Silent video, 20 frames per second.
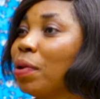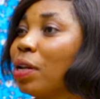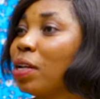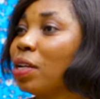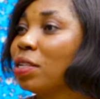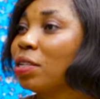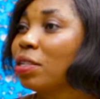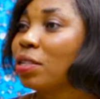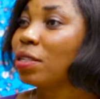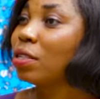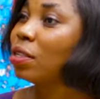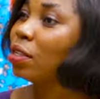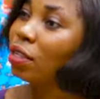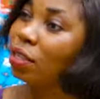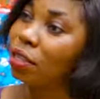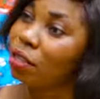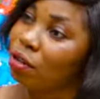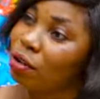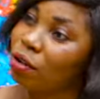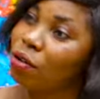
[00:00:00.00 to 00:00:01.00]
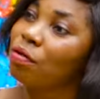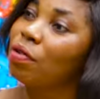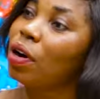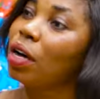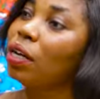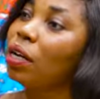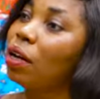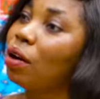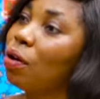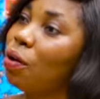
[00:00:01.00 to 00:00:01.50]
place
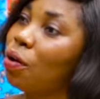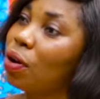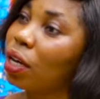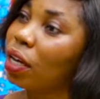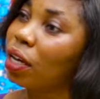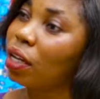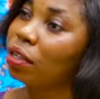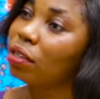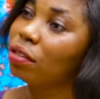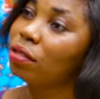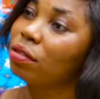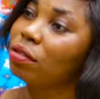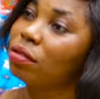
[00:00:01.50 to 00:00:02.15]
over the hawking.